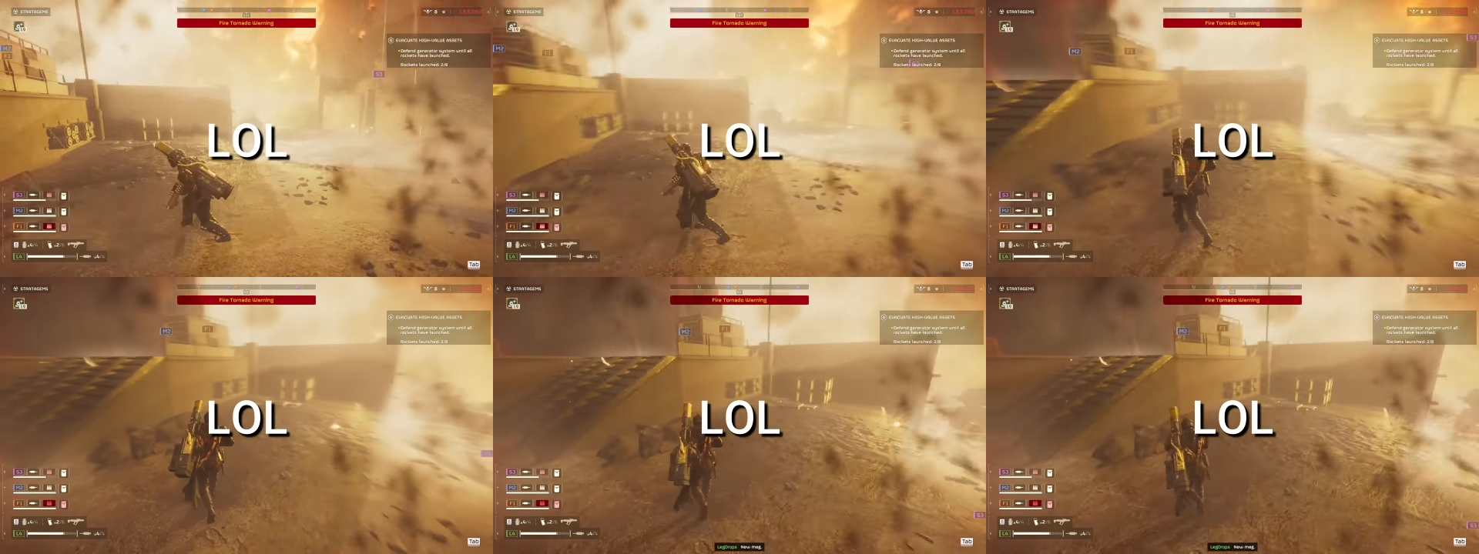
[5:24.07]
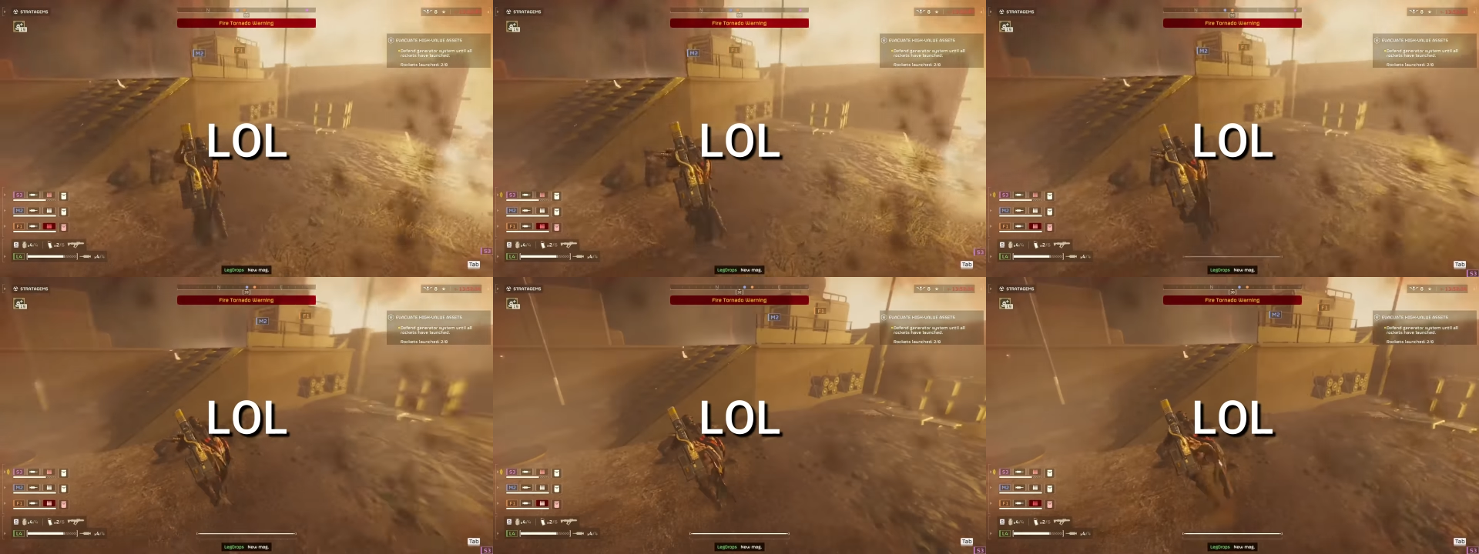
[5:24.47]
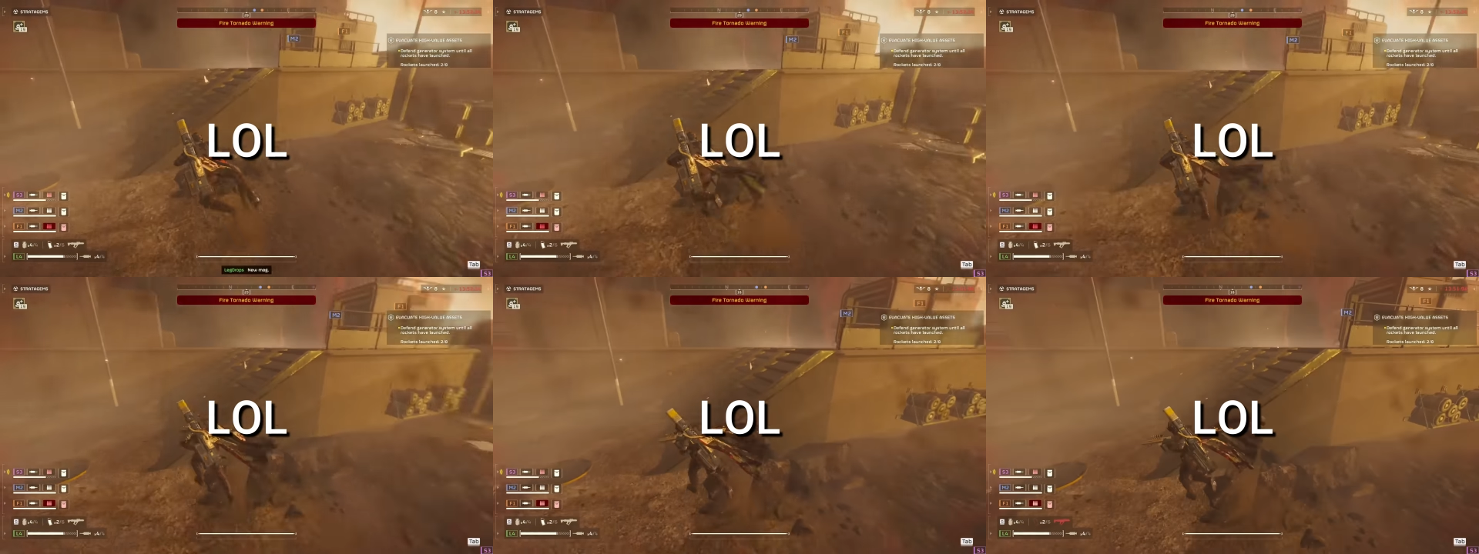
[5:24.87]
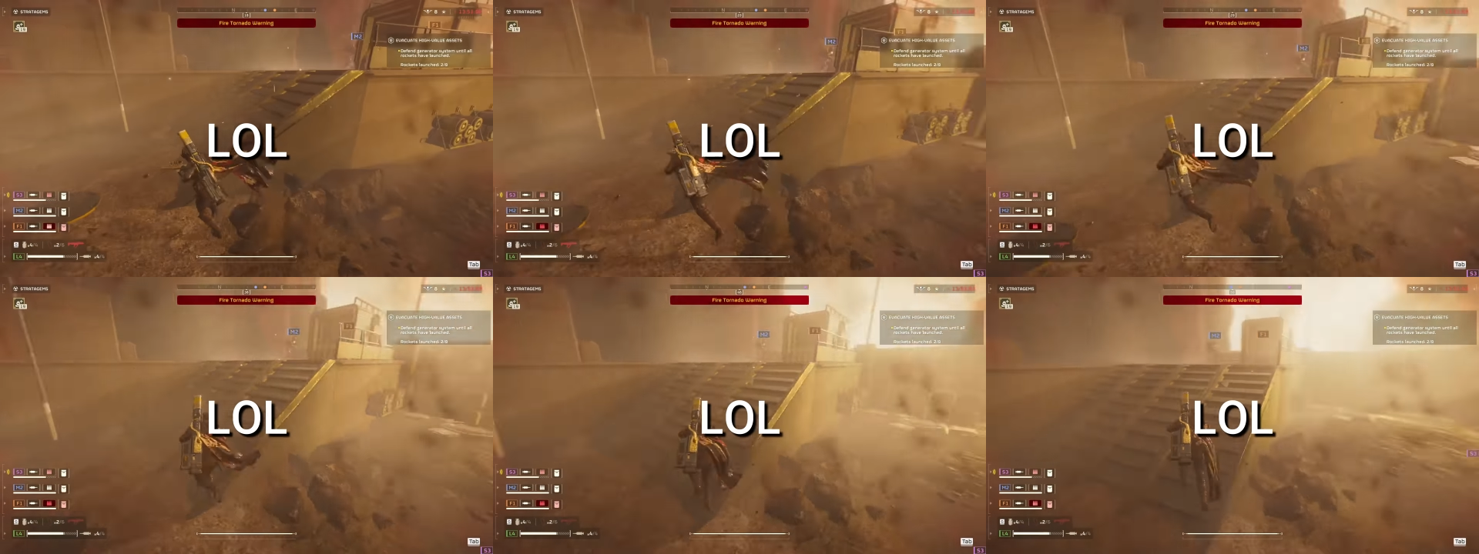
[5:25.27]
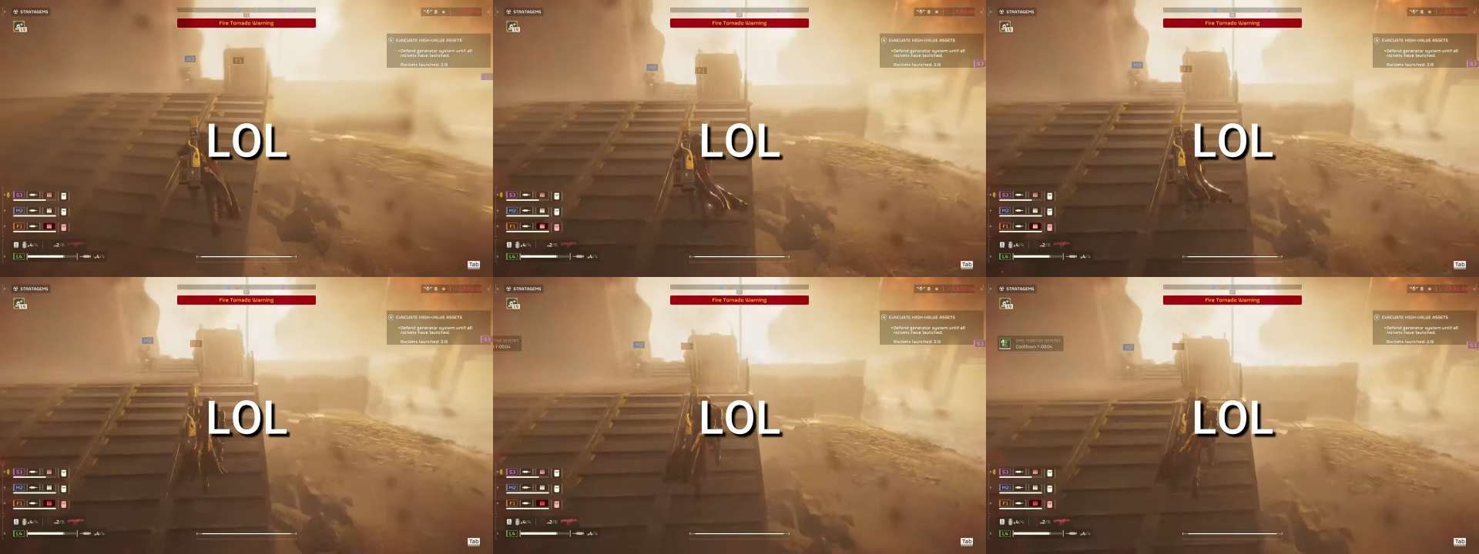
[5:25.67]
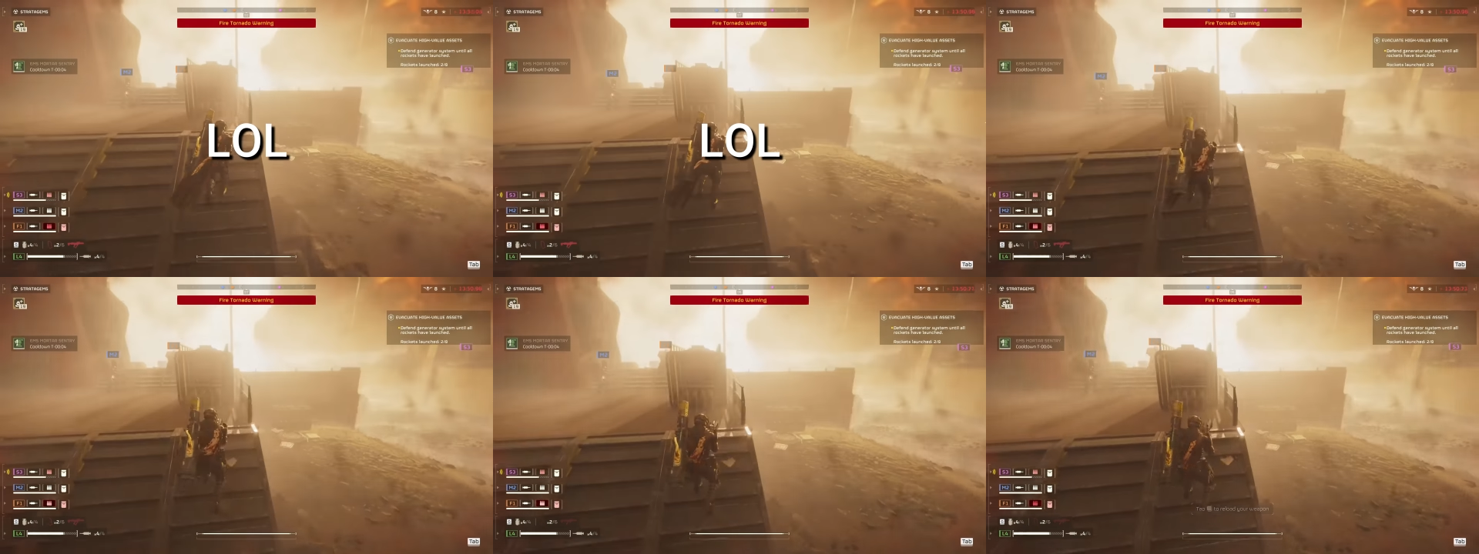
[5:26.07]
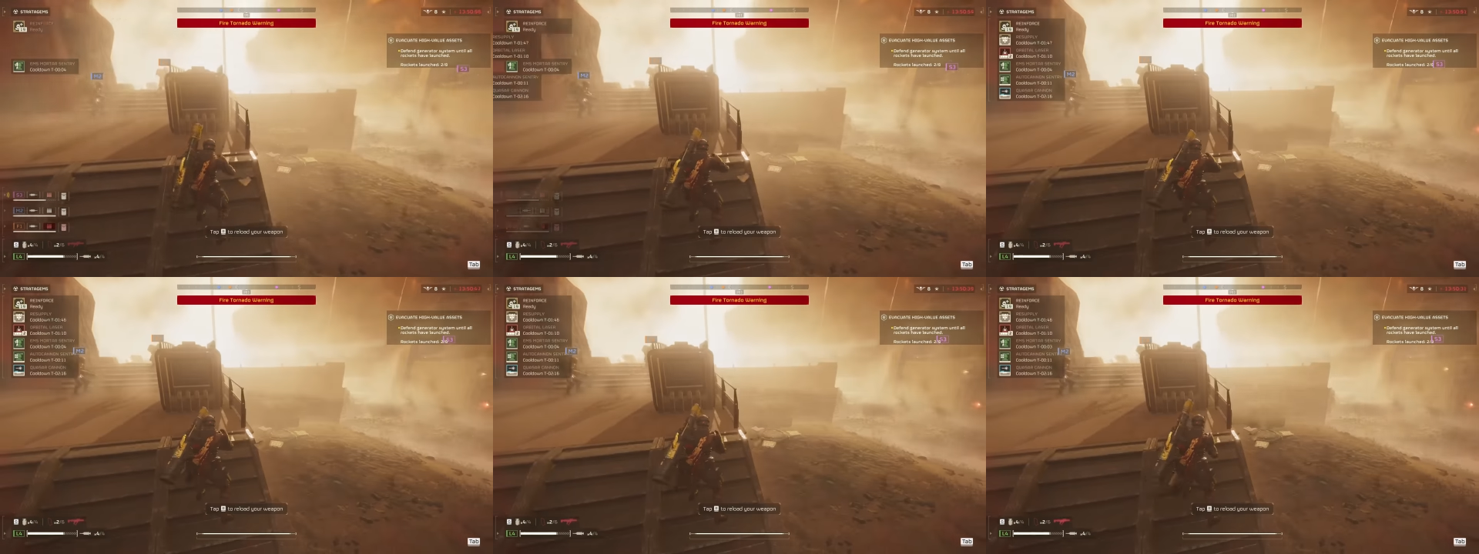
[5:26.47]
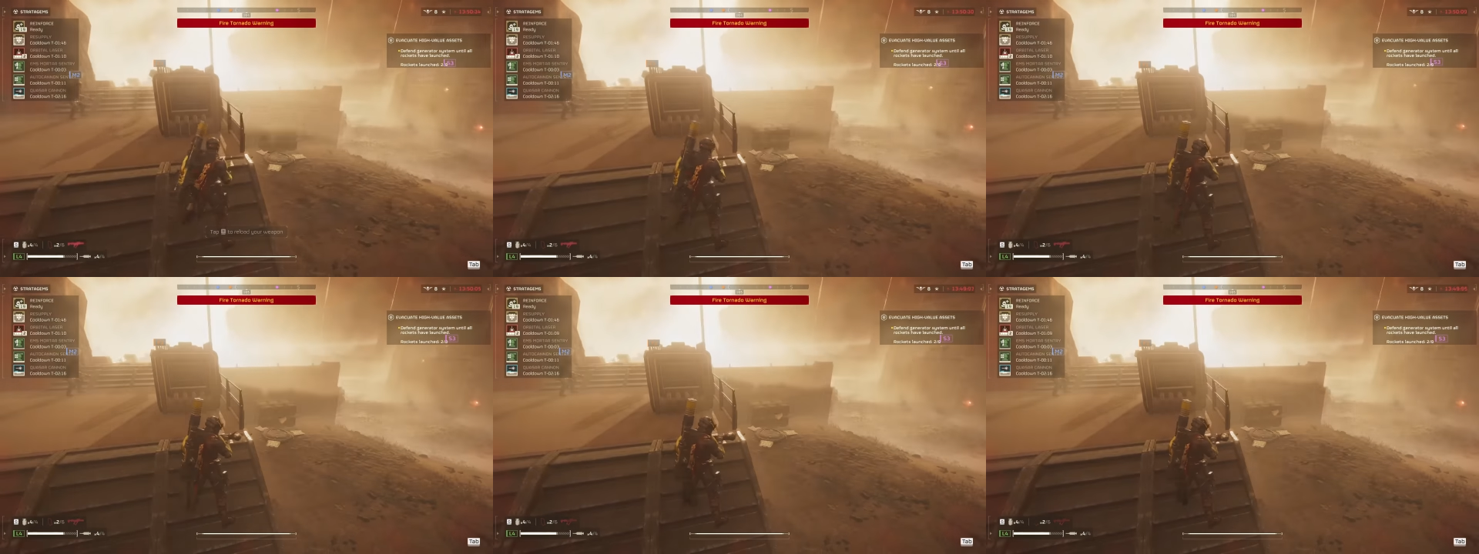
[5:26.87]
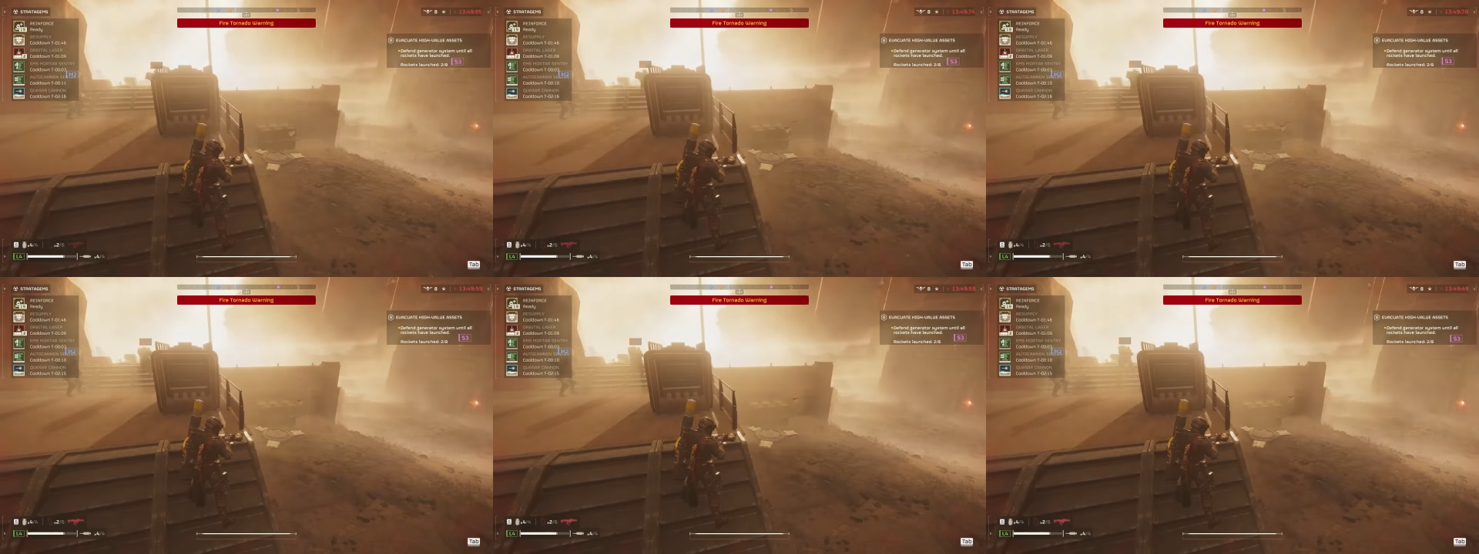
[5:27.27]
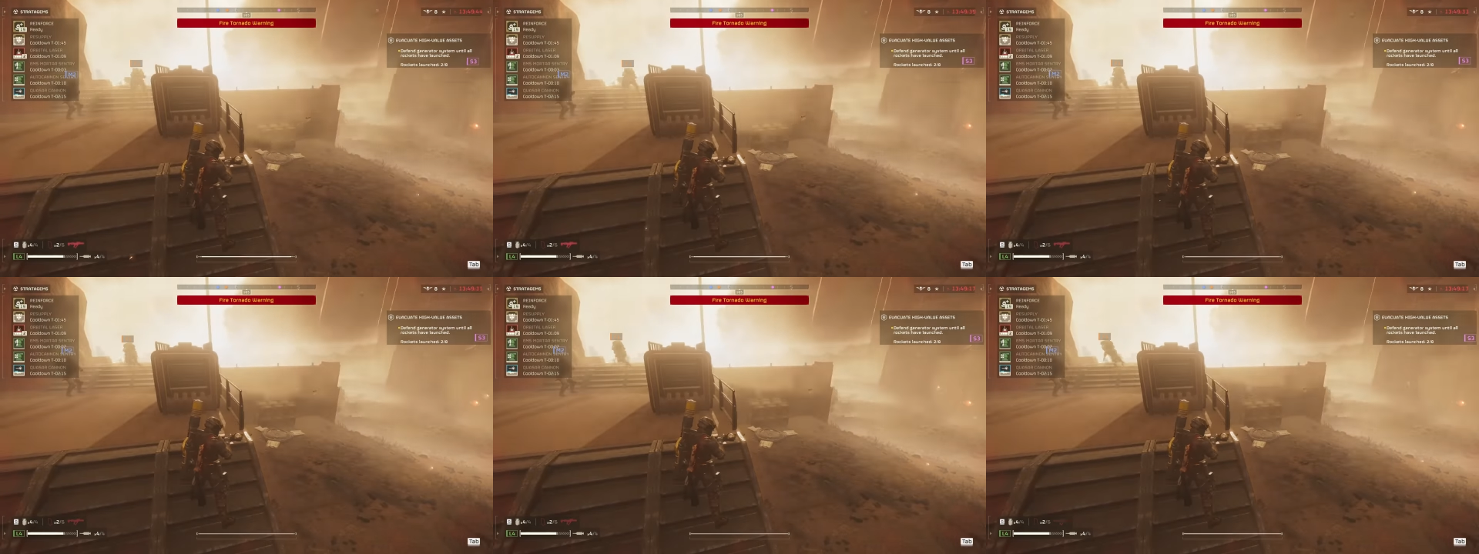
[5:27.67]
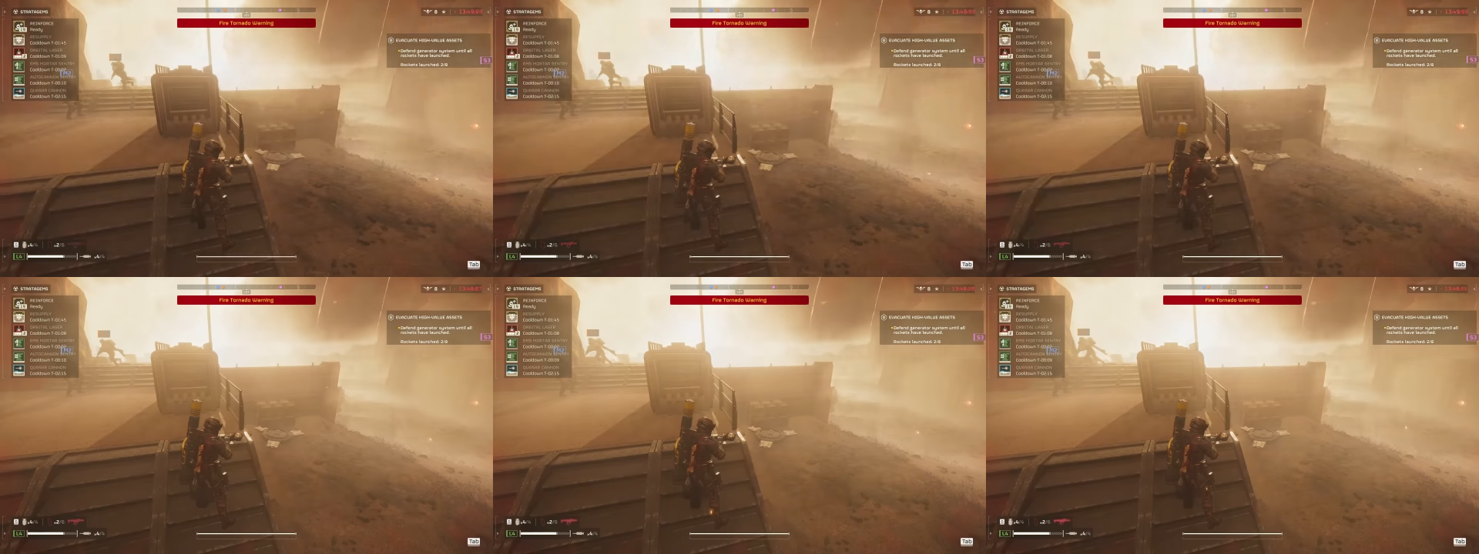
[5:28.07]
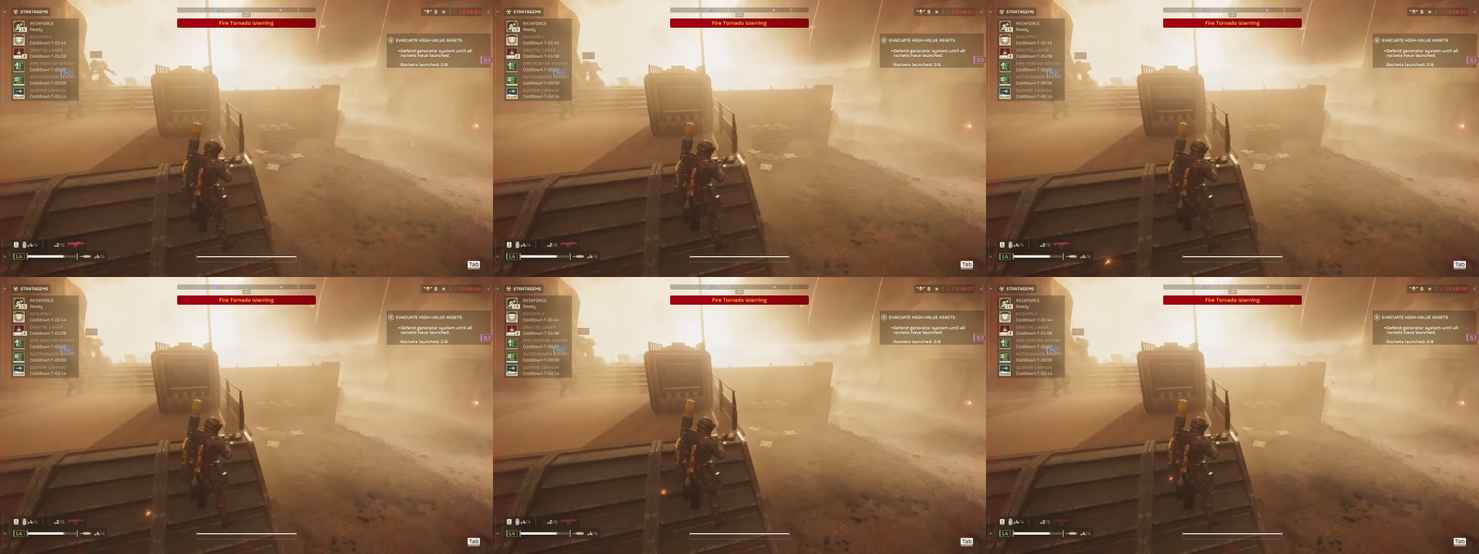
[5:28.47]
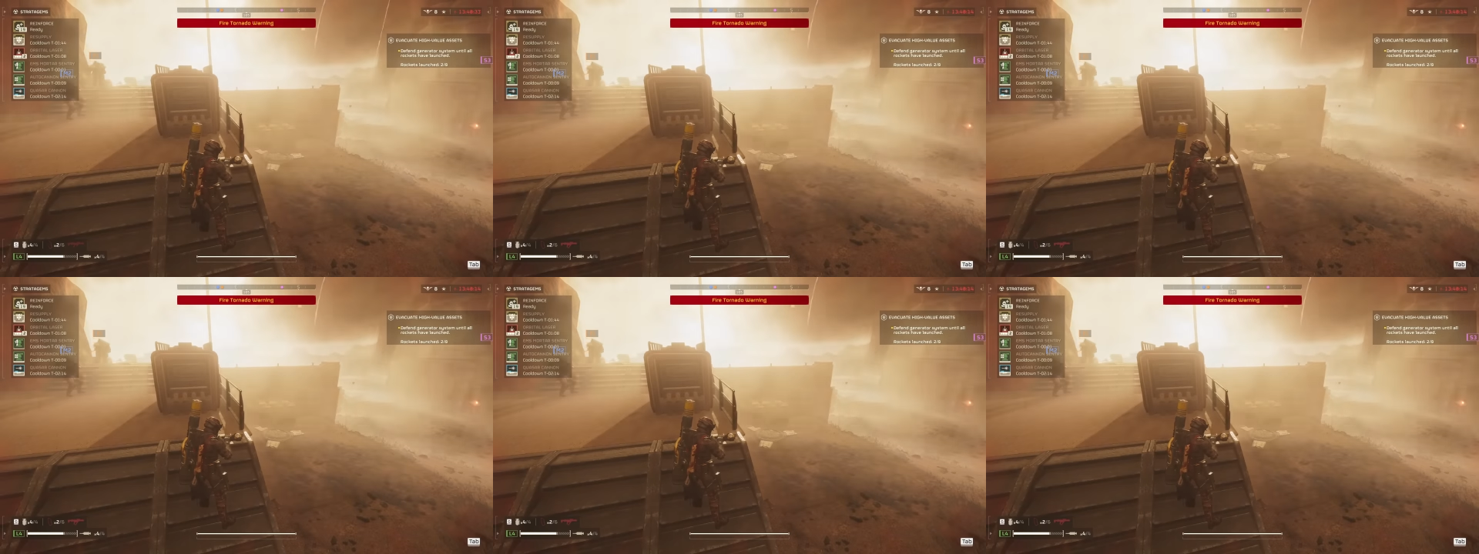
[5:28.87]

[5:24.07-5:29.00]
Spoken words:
Nobody's mouth can be seen.